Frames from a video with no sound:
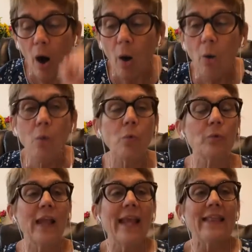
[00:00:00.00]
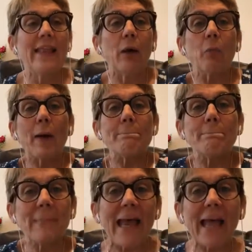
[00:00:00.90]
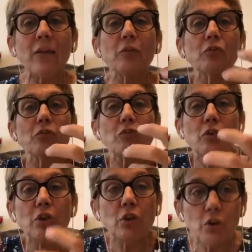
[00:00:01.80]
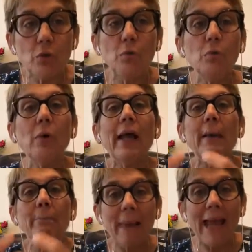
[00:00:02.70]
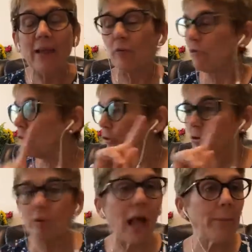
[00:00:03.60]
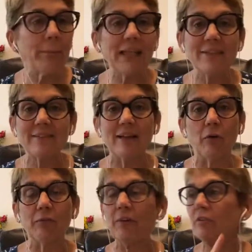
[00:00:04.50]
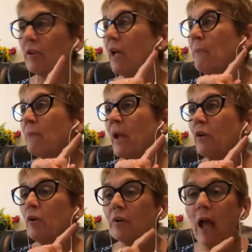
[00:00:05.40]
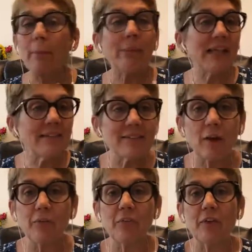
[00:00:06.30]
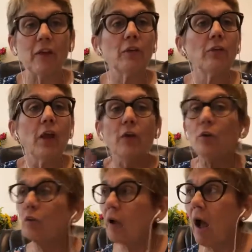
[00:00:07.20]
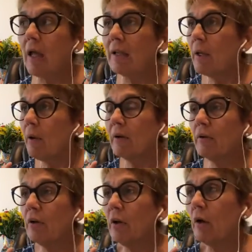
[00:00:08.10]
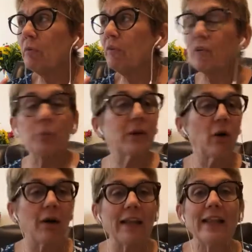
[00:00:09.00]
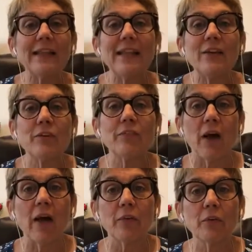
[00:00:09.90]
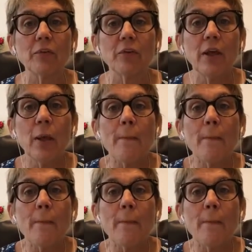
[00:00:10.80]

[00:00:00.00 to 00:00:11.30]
Own that what matters to you matters. You're not being selfish. You're not being self-centered. You're not, disregarding the needs of others.